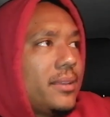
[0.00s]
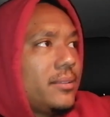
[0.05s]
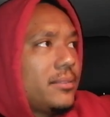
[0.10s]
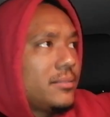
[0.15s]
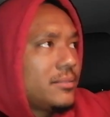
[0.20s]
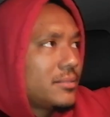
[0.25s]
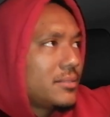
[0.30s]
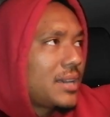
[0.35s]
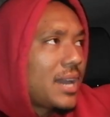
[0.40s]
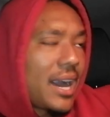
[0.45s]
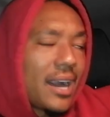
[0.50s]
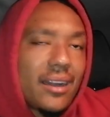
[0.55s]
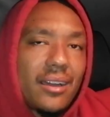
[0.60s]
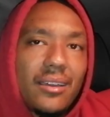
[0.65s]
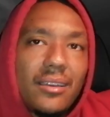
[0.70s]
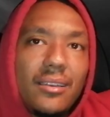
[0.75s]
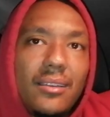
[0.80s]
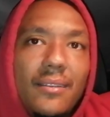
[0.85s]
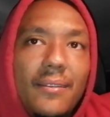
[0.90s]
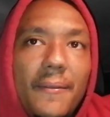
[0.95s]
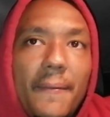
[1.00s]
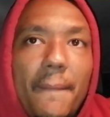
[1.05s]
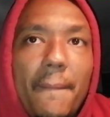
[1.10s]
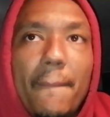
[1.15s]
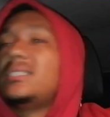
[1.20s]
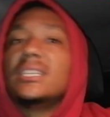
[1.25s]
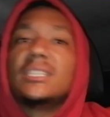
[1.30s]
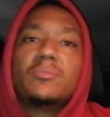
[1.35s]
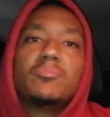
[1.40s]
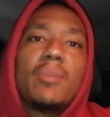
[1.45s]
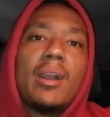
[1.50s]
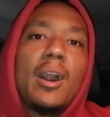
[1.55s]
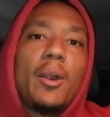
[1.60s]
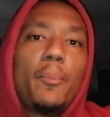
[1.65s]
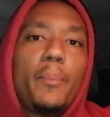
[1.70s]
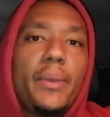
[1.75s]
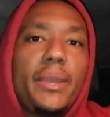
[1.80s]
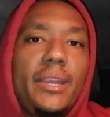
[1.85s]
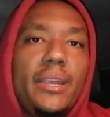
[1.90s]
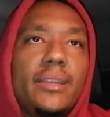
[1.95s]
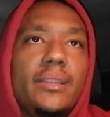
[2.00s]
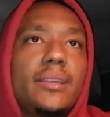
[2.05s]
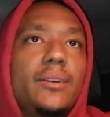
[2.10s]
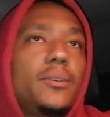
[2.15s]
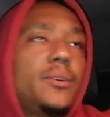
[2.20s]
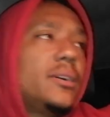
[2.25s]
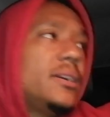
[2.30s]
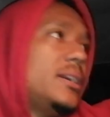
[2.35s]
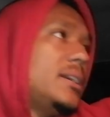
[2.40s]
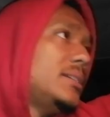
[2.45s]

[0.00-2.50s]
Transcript: man. Cuck. It's just my opinion, though,